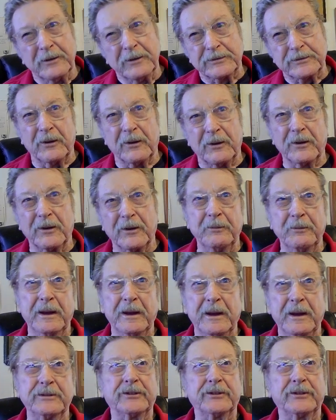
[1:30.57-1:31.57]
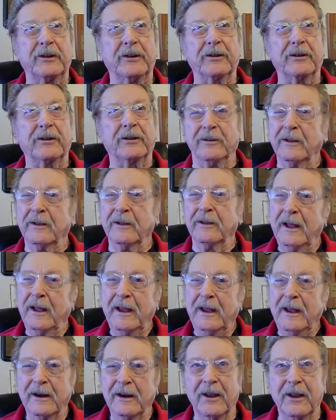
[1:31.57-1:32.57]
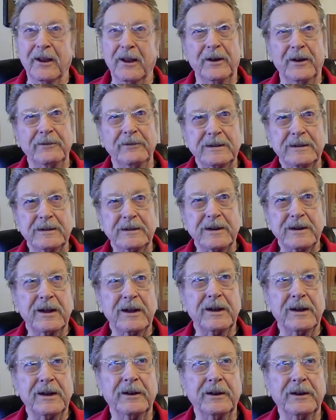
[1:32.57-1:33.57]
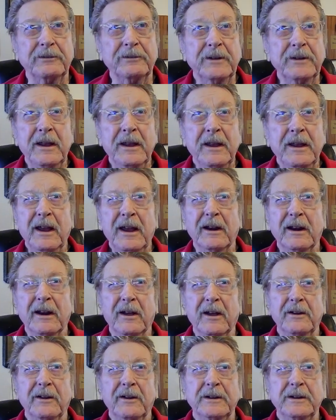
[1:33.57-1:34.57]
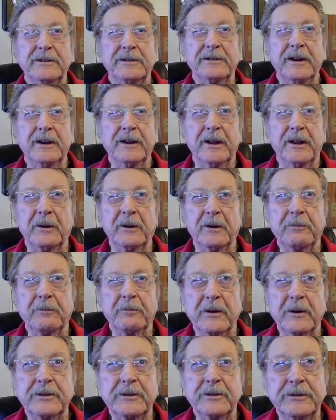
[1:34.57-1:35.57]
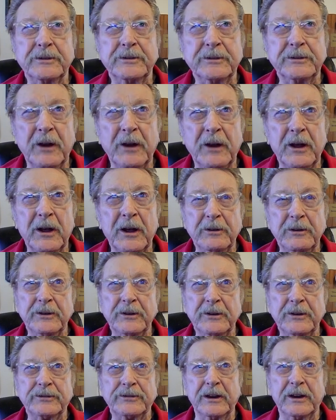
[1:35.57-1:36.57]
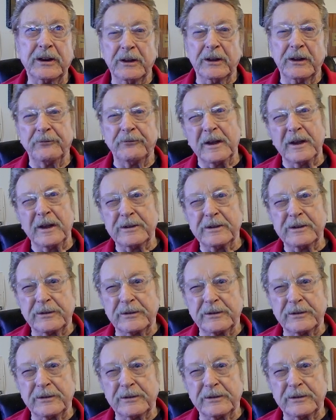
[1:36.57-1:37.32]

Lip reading: all a big circle. Love is love. Love is another person. You see the face of